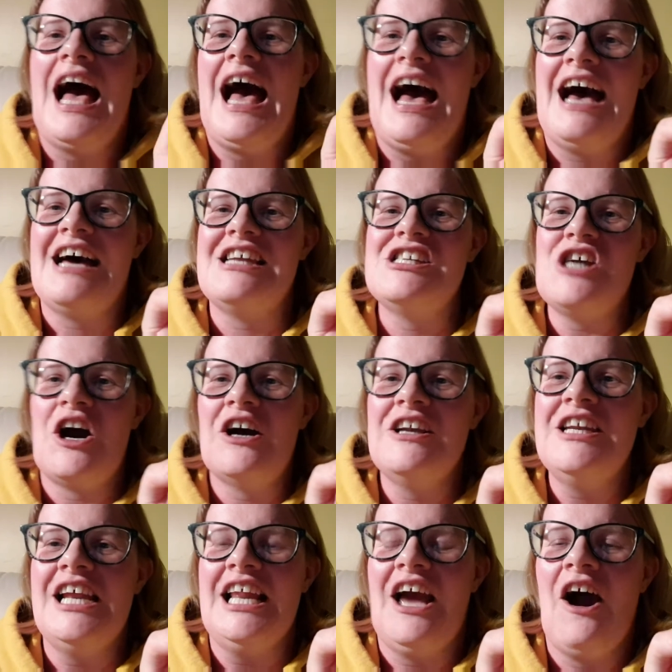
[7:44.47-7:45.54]
and
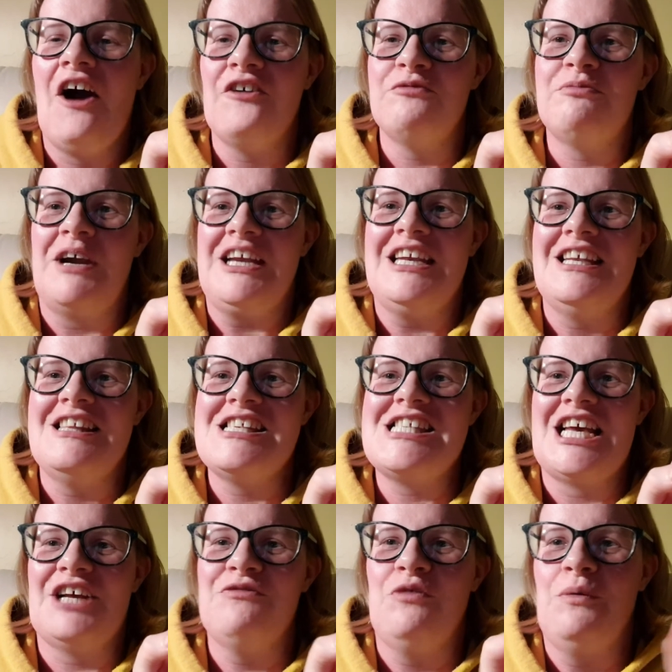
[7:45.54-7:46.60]
nearly half breaking the
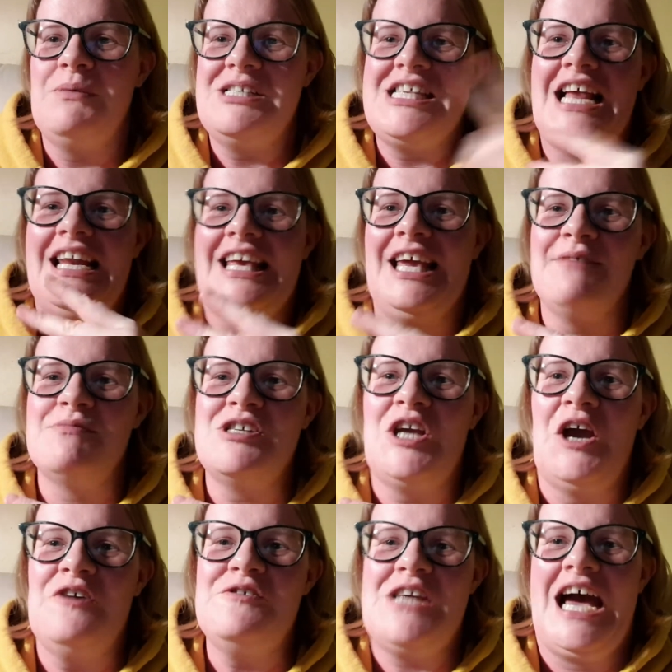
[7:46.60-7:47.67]
second rule, but telling him to
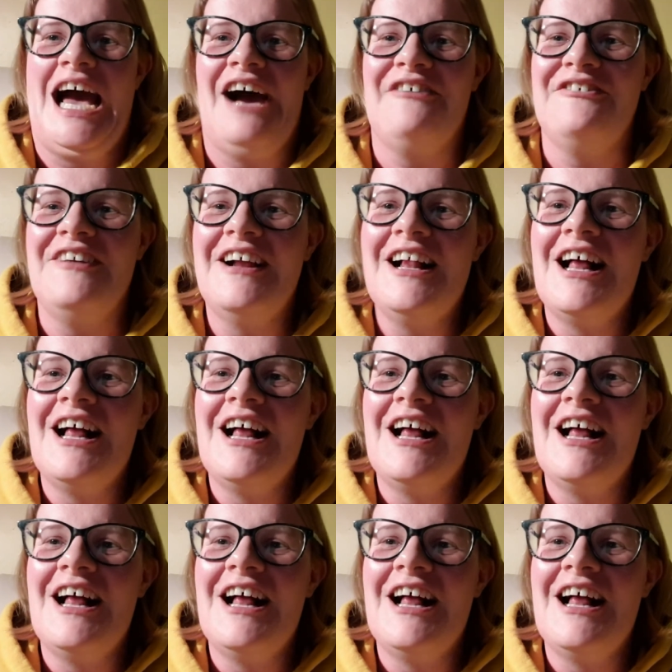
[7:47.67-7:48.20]
go down,